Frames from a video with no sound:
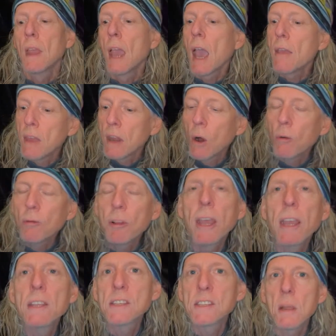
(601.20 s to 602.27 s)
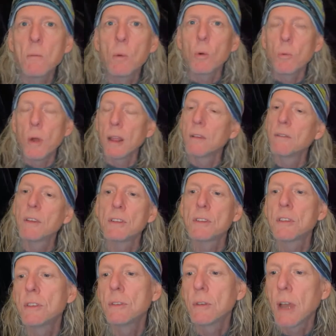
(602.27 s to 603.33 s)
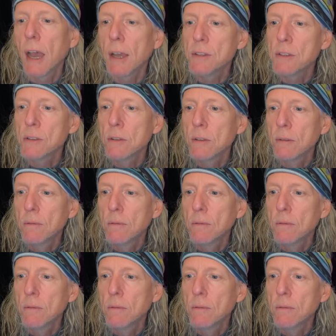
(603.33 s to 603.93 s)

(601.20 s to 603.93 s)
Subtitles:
And then hopefully I can stay more relevant to you guys.